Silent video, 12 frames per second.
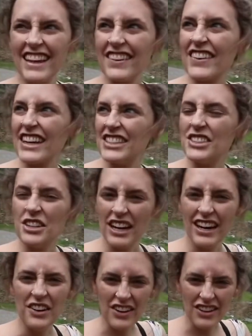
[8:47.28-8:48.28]
we are gonna do a,
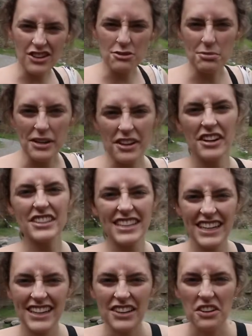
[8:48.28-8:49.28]
one of those breathers,
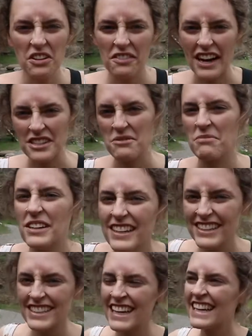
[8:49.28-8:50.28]
good old fashioned
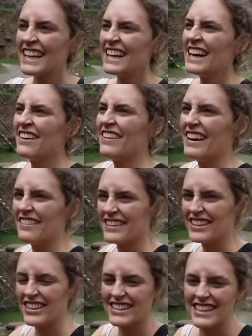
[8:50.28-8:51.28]
breathers, about every
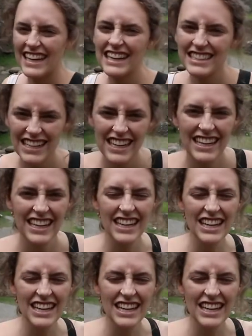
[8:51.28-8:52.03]
30 seconds. Hey, we